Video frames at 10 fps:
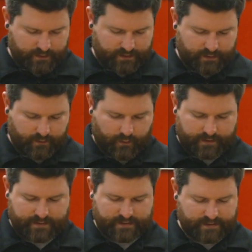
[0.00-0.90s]
just do a
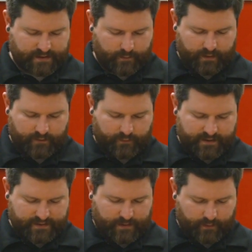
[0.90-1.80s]
quick disassembly and
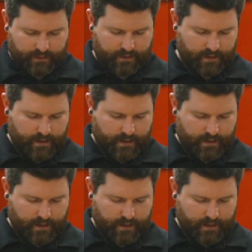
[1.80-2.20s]
reassembly.